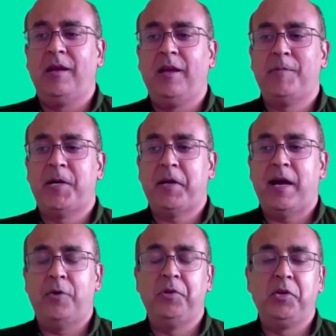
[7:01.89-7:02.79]
thinking about
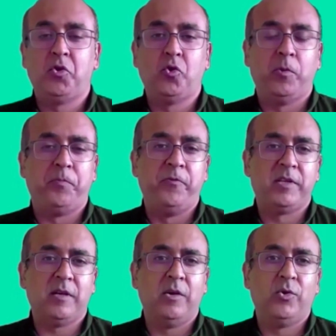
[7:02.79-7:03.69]
how they cope
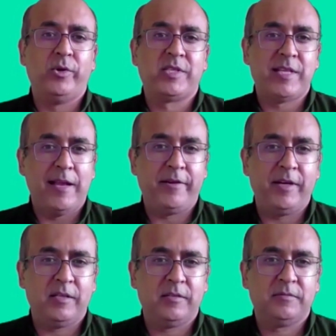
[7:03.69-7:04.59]
with a lower salary.